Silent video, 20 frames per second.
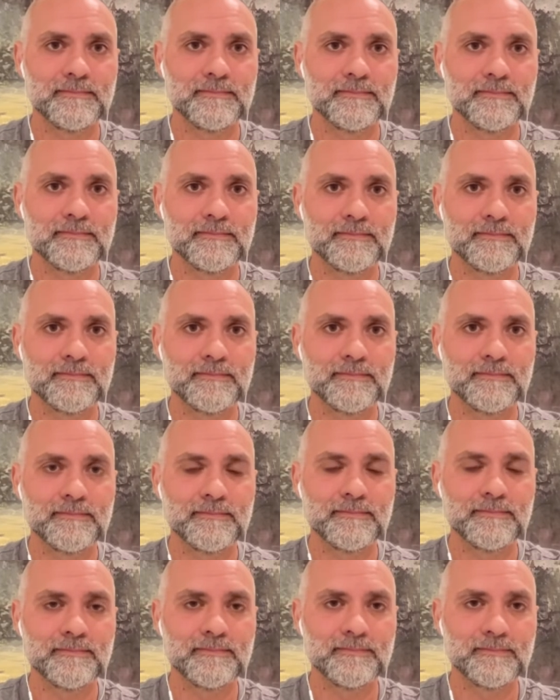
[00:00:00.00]

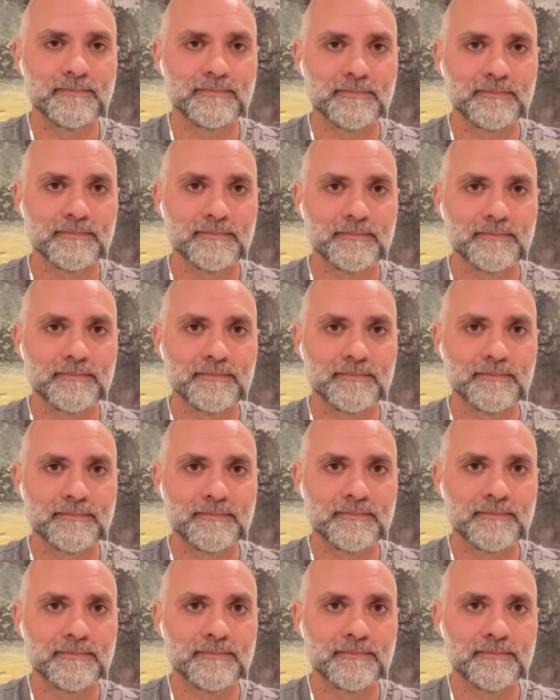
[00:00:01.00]

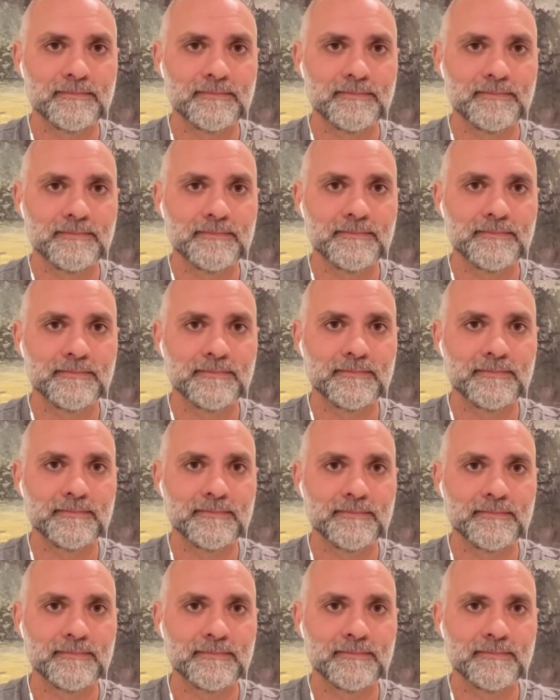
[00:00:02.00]

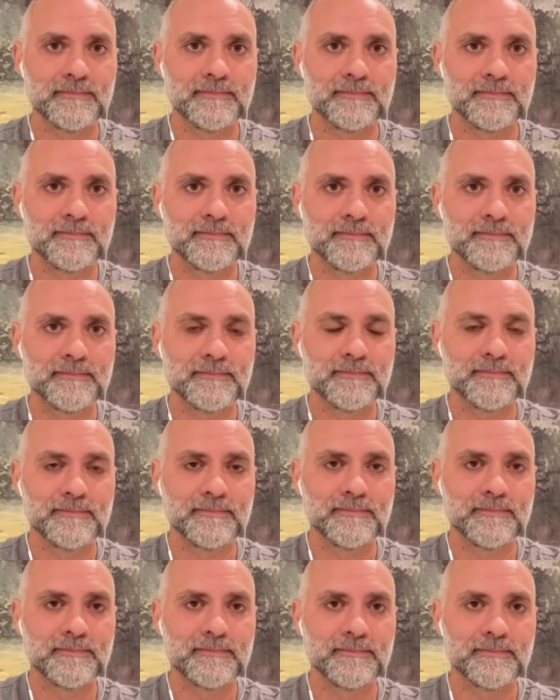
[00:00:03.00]

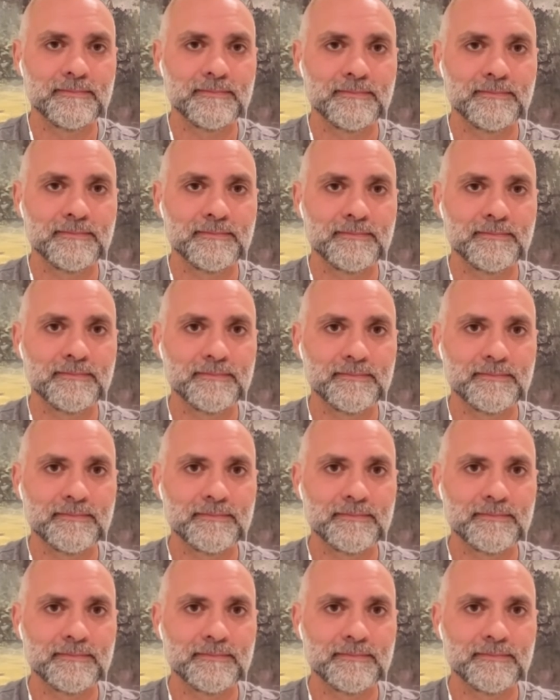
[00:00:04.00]
(not speaking)